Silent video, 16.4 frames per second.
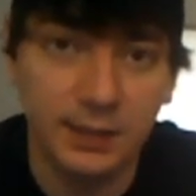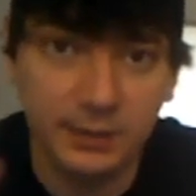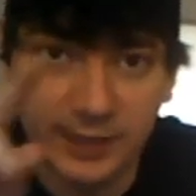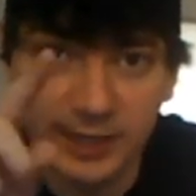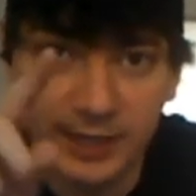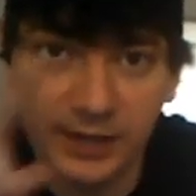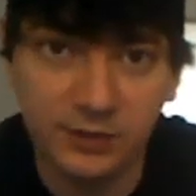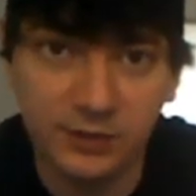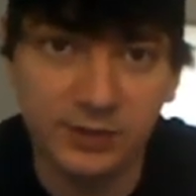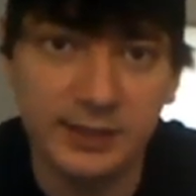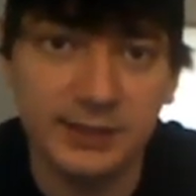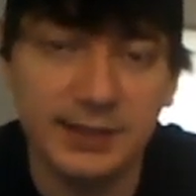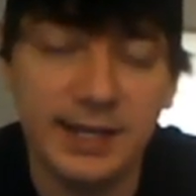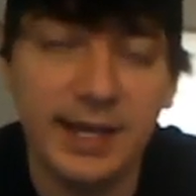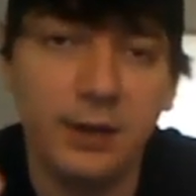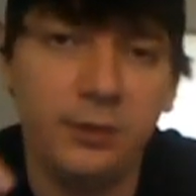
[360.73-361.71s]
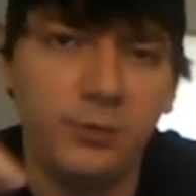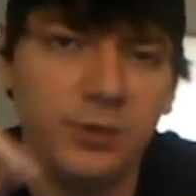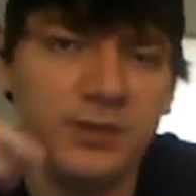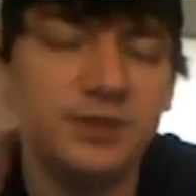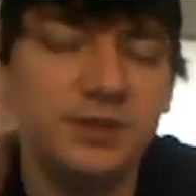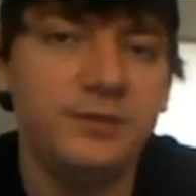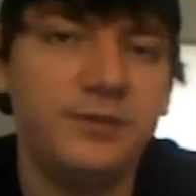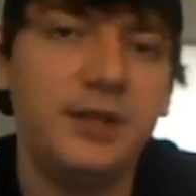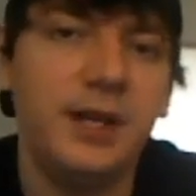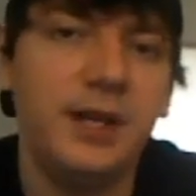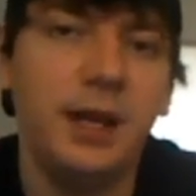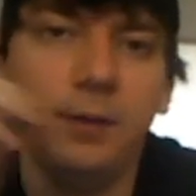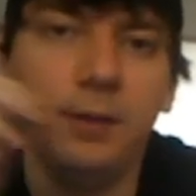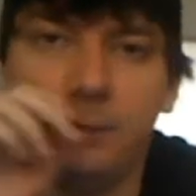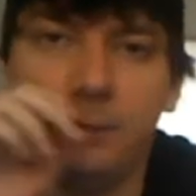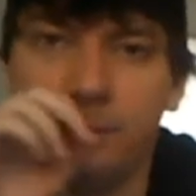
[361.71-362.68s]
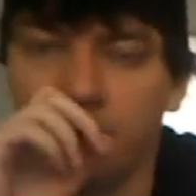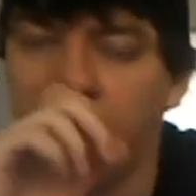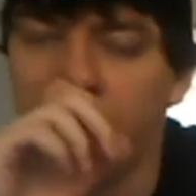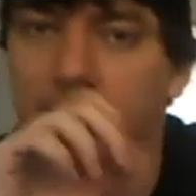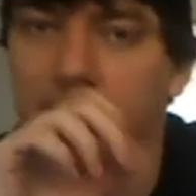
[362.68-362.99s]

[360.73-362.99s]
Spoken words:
diagonally down, which is very helpful,